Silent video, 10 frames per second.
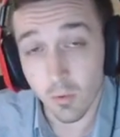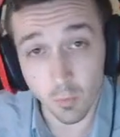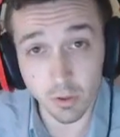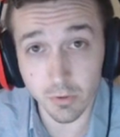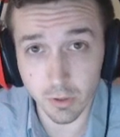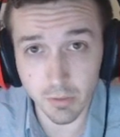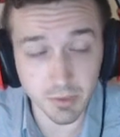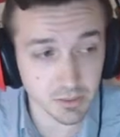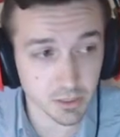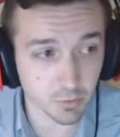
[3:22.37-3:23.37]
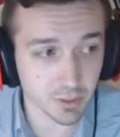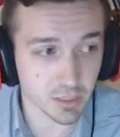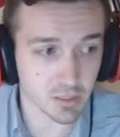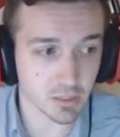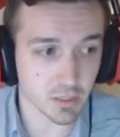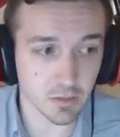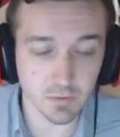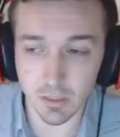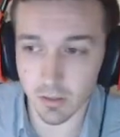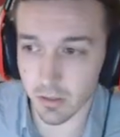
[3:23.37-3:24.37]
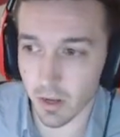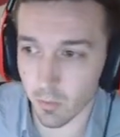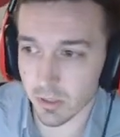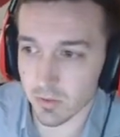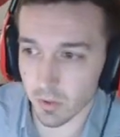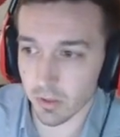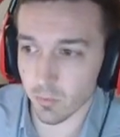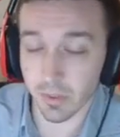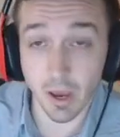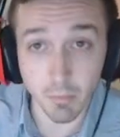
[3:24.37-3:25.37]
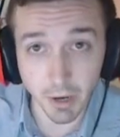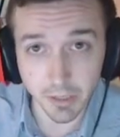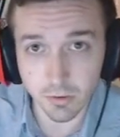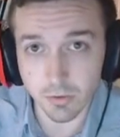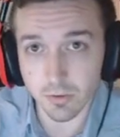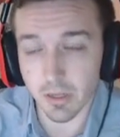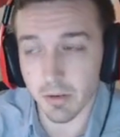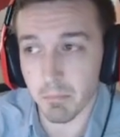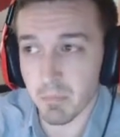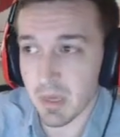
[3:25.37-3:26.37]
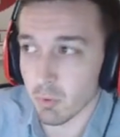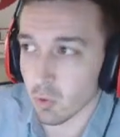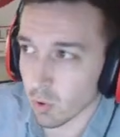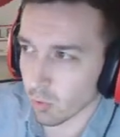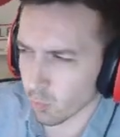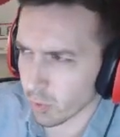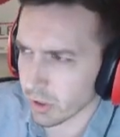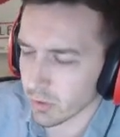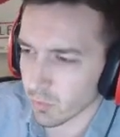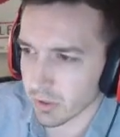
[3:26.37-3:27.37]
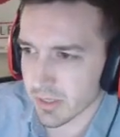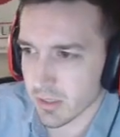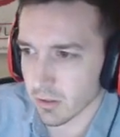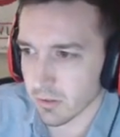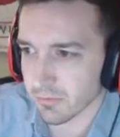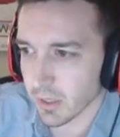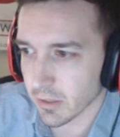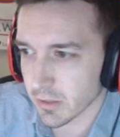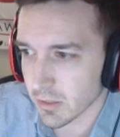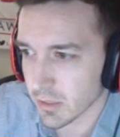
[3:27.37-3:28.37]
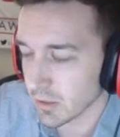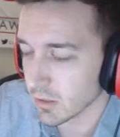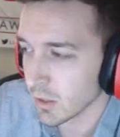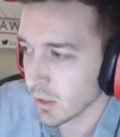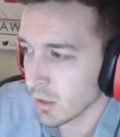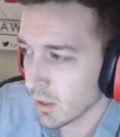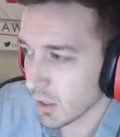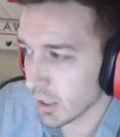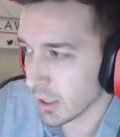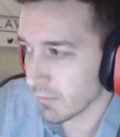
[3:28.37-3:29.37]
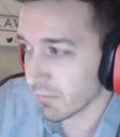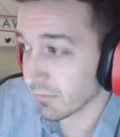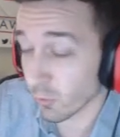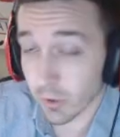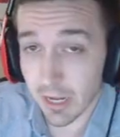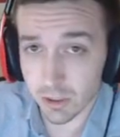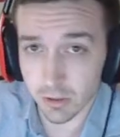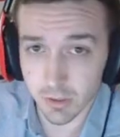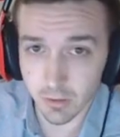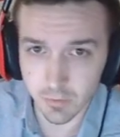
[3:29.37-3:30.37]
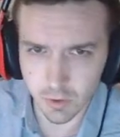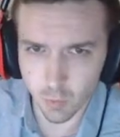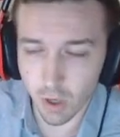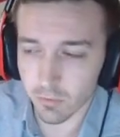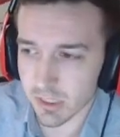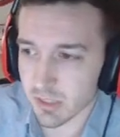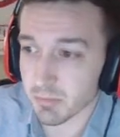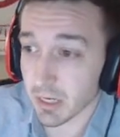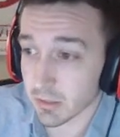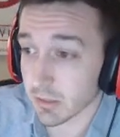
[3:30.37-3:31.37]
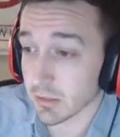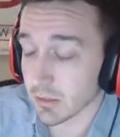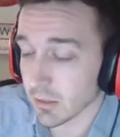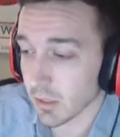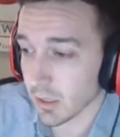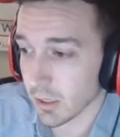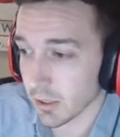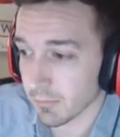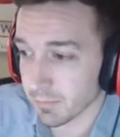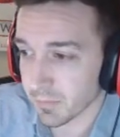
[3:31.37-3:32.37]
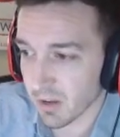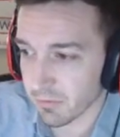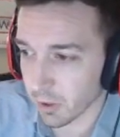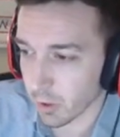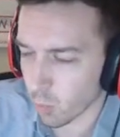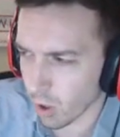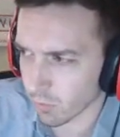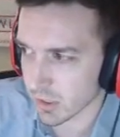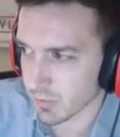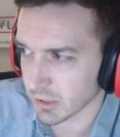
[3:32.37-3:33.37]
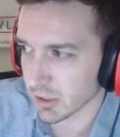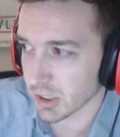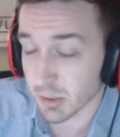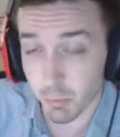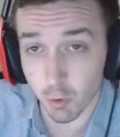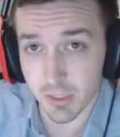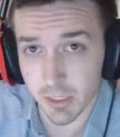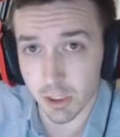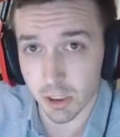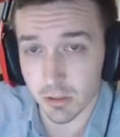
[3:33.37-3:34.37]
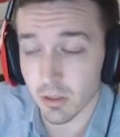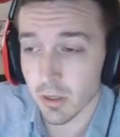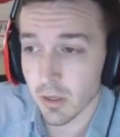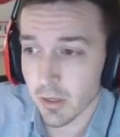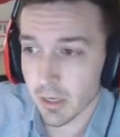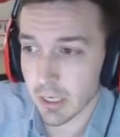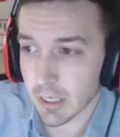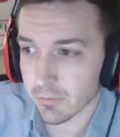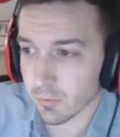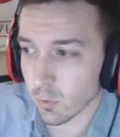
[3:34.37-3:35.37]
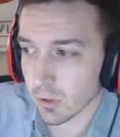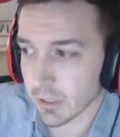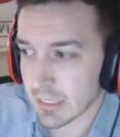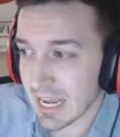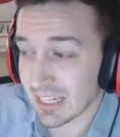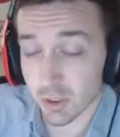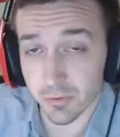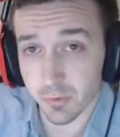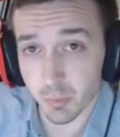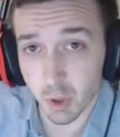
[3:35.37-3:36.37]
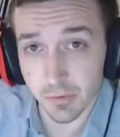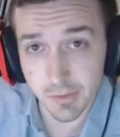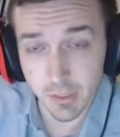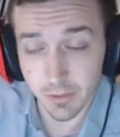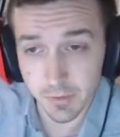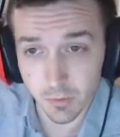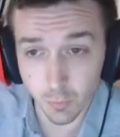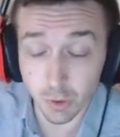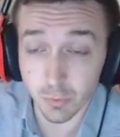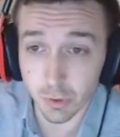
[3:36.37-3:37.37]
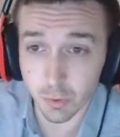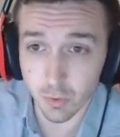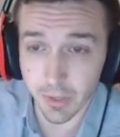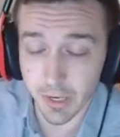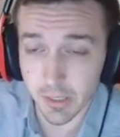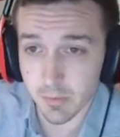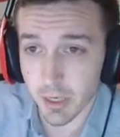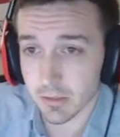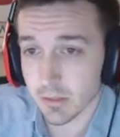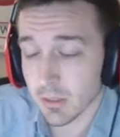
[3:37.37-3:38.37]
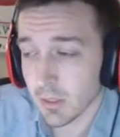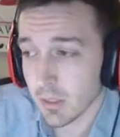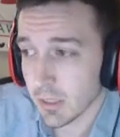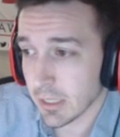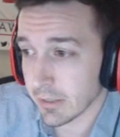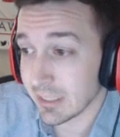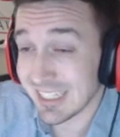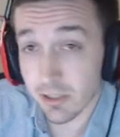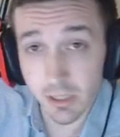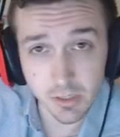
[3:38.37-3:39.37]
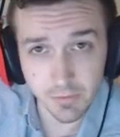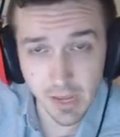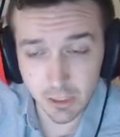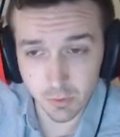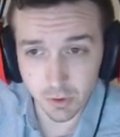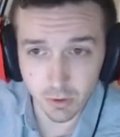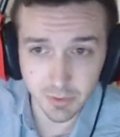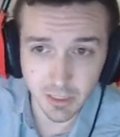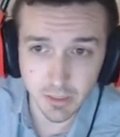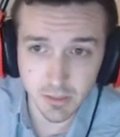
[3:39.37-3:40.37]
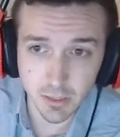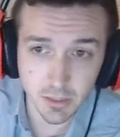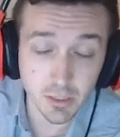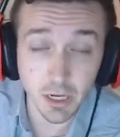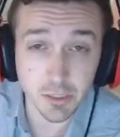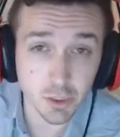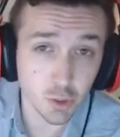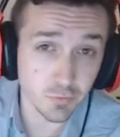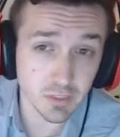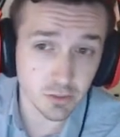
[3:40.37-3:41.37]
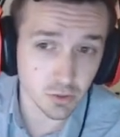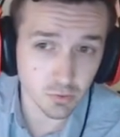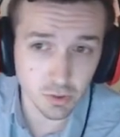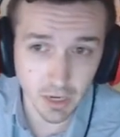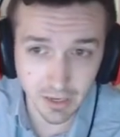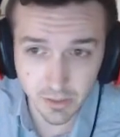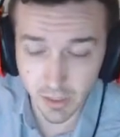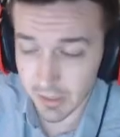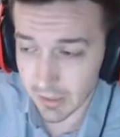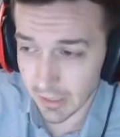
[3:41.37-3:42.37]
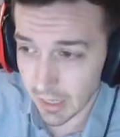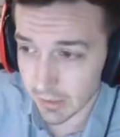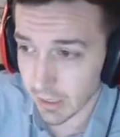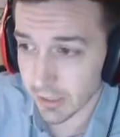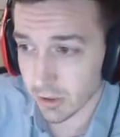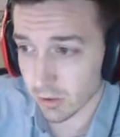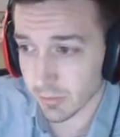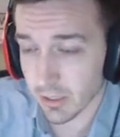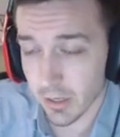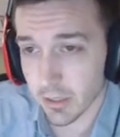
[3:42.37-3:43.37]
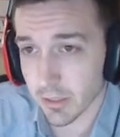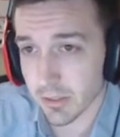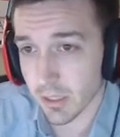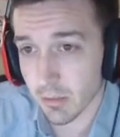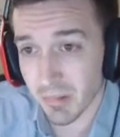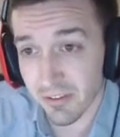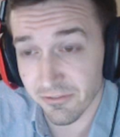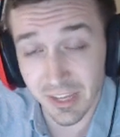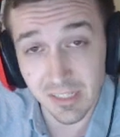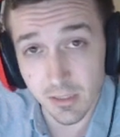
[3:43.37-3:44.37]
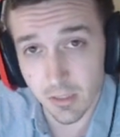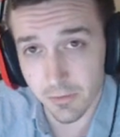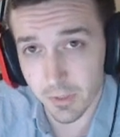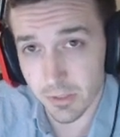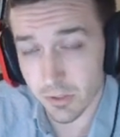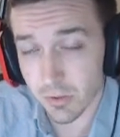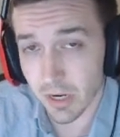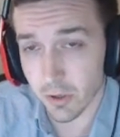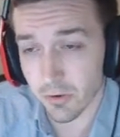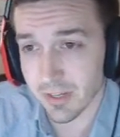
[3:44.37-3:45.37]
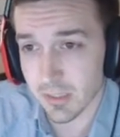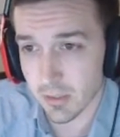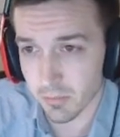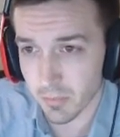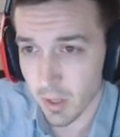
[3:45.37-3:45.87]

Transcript: Really, really big deal because it gives in networks like with Al Michaels and people who are really, really solidified in the scene um, for national television, well-respected, um, a very well-respected sports station uh, for like national football and stuff. So really, really cool in that aspect. Uh, the details of the actual tournament is it is a two v two uh, online tournament, and it is done by Faceit. If you guys do not know Faceit,